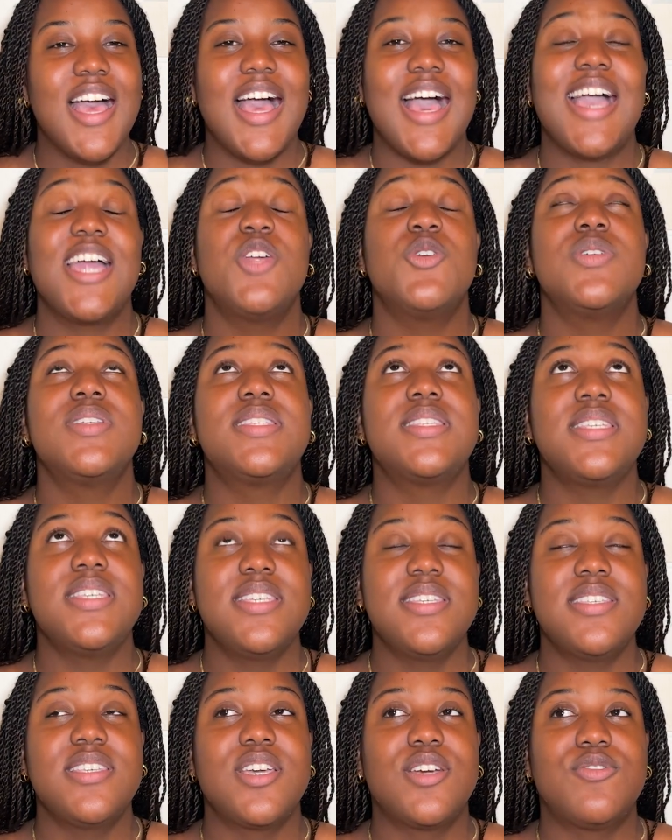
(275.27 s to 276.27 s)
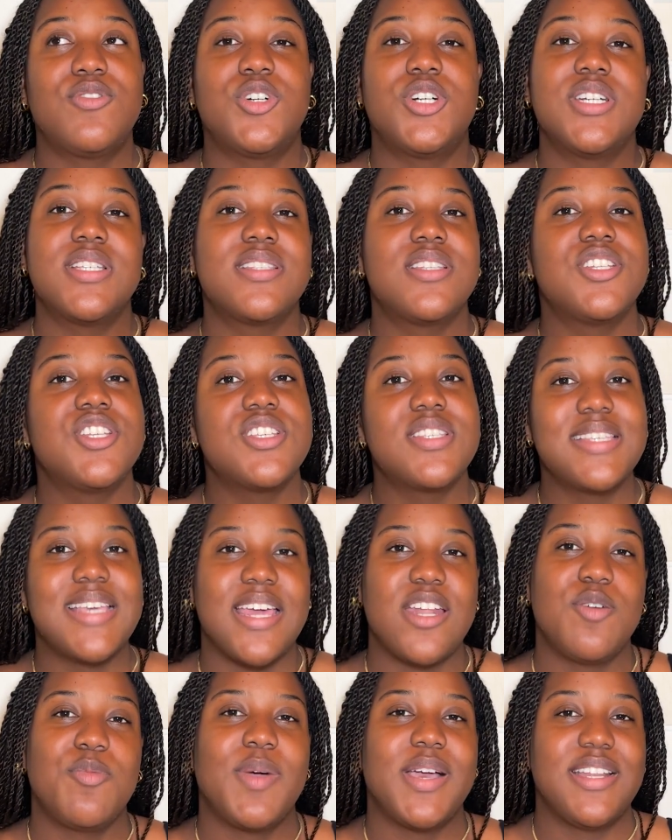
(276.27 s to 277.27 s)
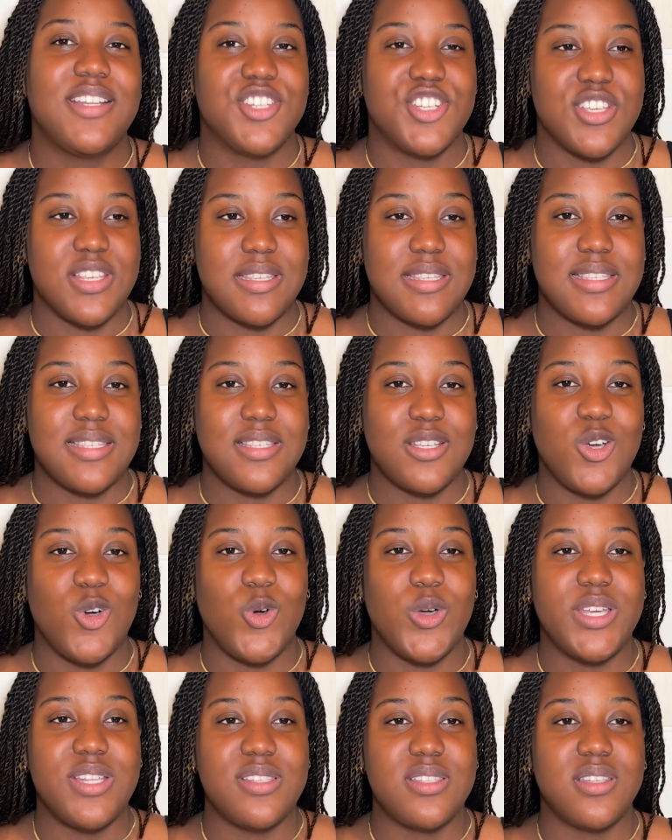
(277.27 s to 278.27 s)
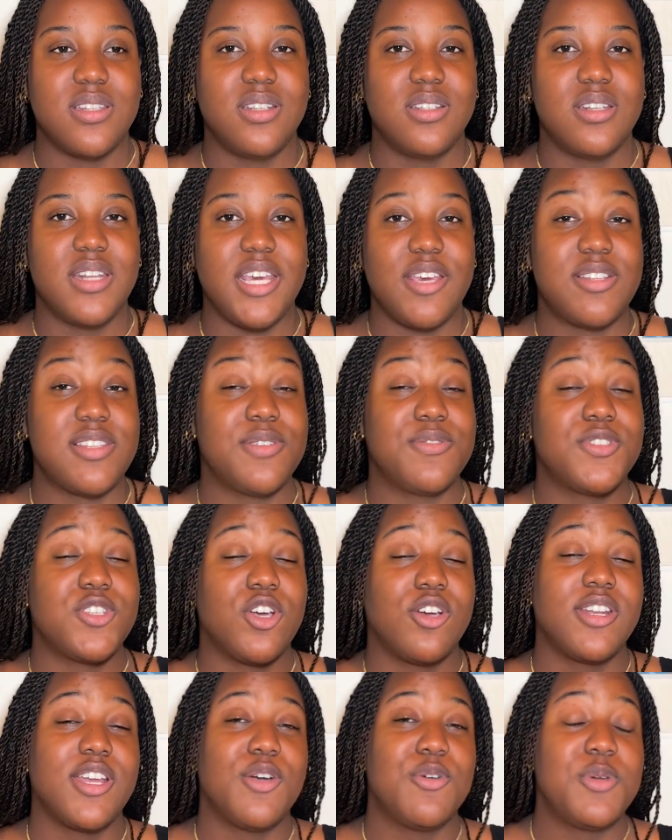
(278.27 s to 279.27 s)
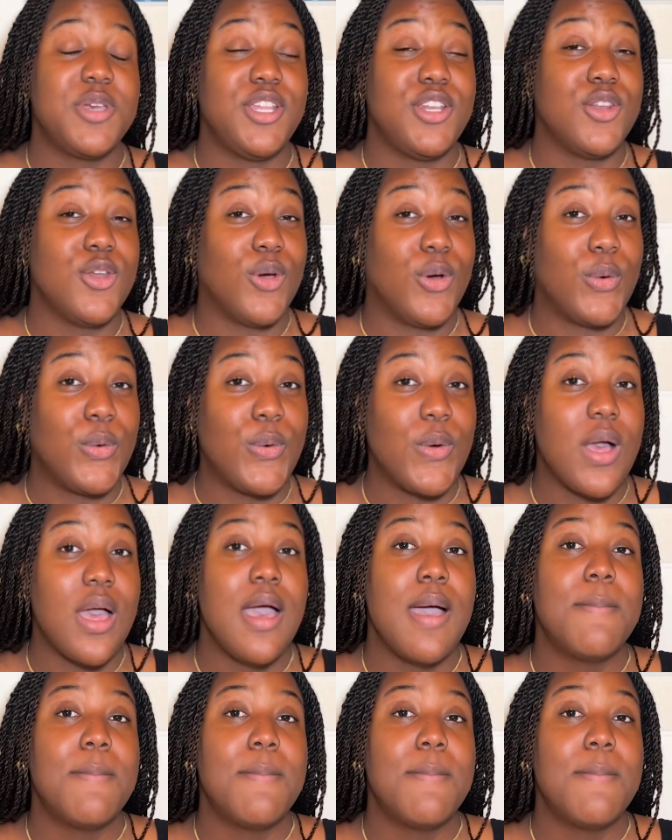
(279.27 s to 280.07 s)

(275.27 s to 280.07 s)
I know it's easier for us to just get up and just go into the native tongue that we know,